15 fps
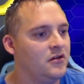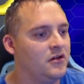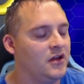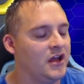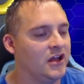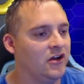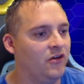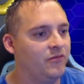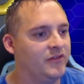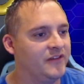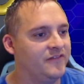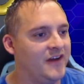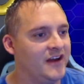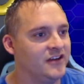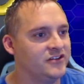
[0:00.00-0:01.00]
And hopefully
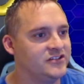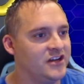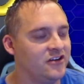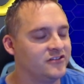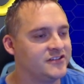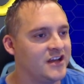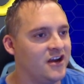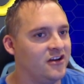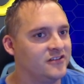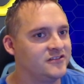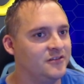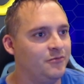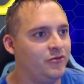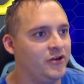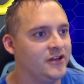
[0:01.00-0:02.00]
find a Cheren's Care at
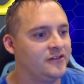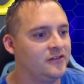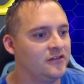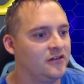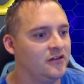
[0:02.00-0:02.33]
some point.